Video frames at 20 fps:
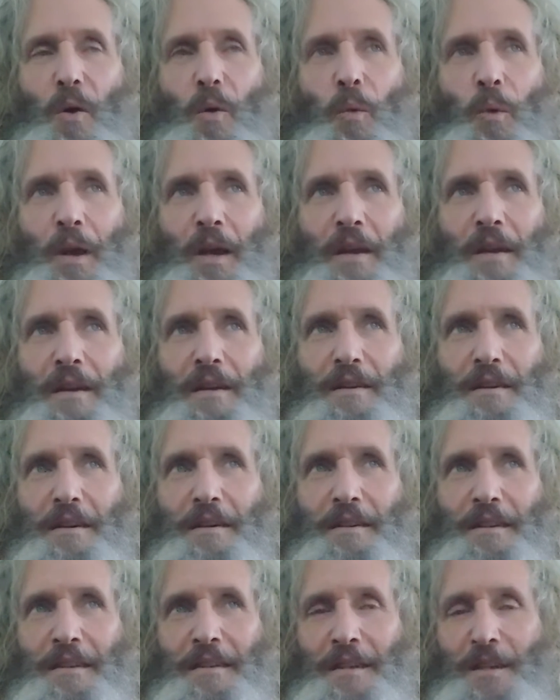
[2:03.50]
We
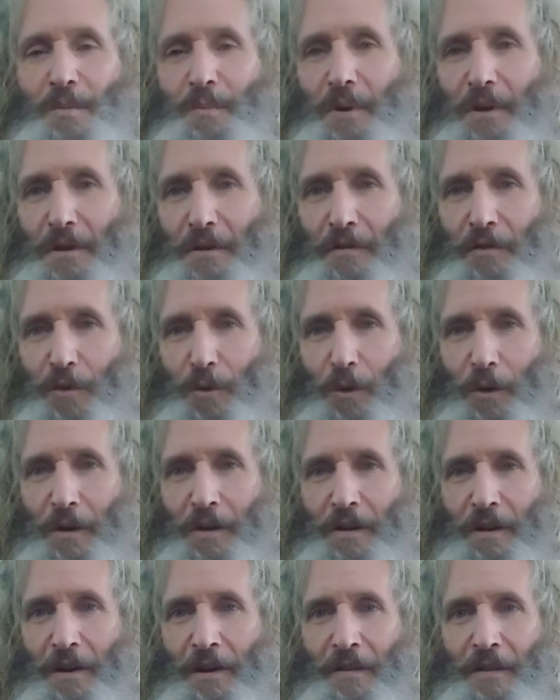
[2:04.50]
here in this part of
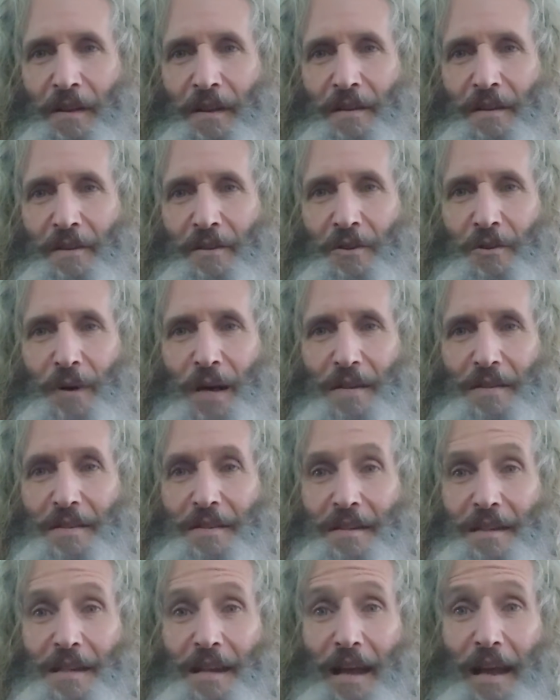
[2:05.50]
Florida are in
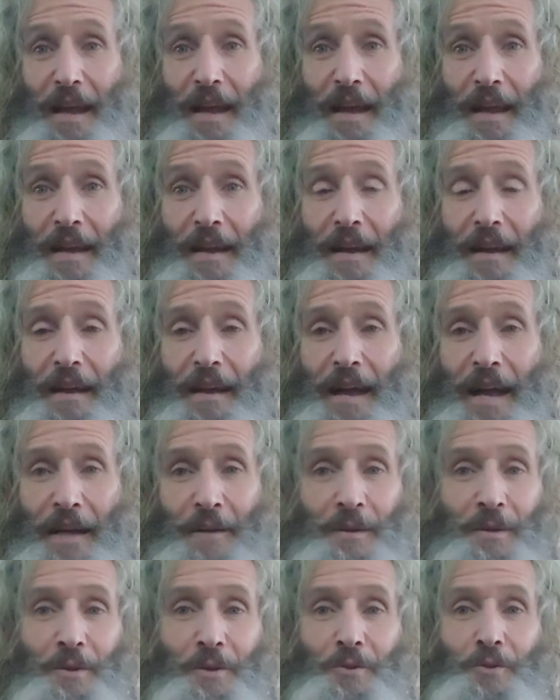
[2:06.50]
USDA
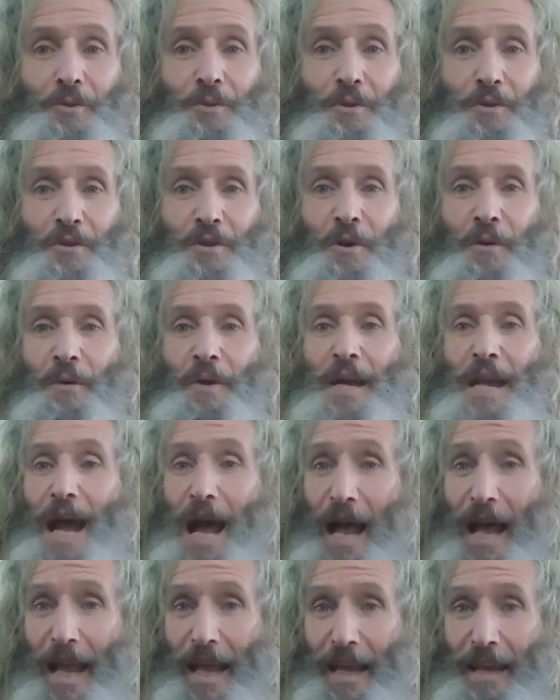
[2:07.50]
Agricultural Zone
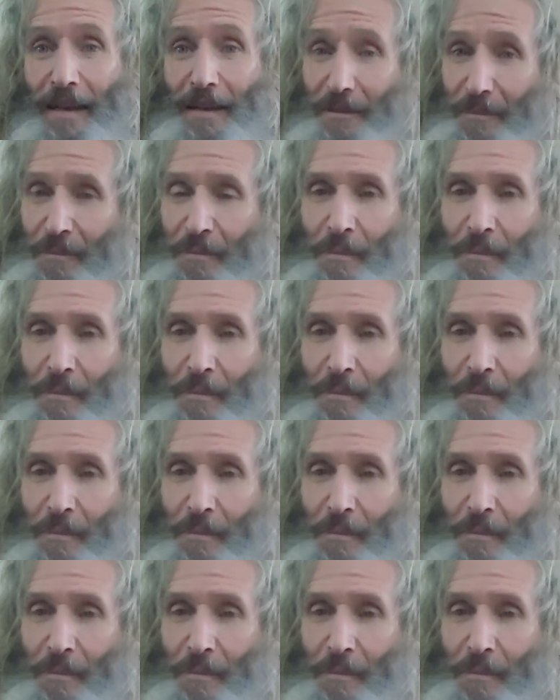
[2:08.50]
9,